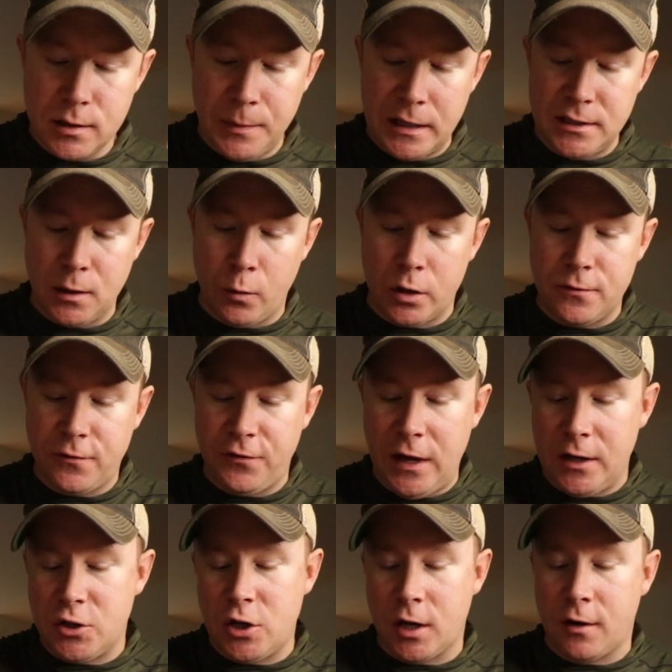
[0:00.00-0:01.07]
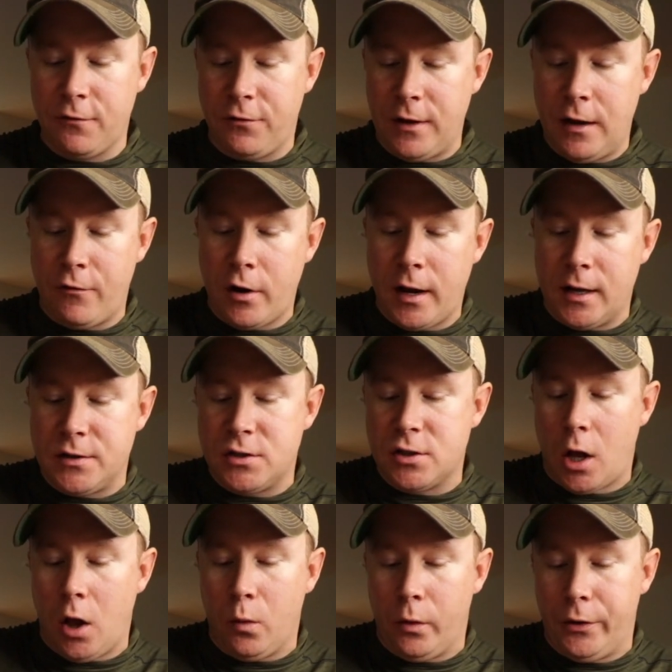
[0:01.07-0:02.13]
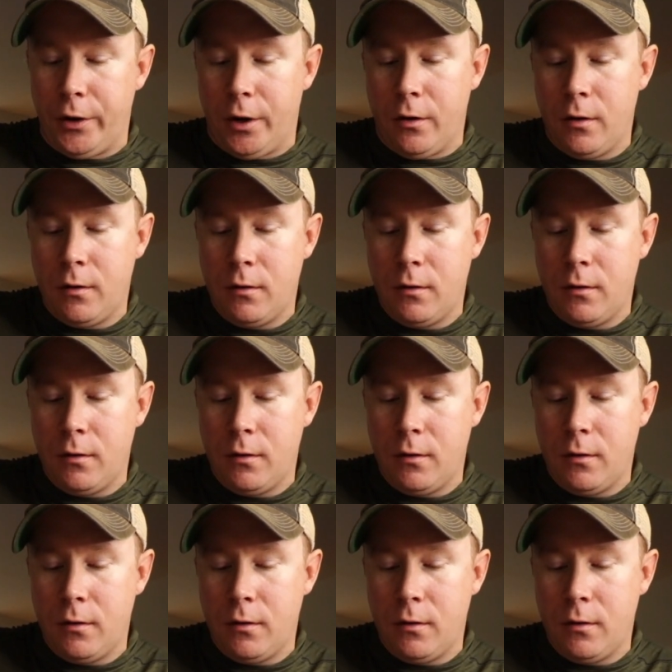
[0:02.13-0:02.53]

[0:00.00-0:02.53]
amazing what fake chicken flavoring and salt will do.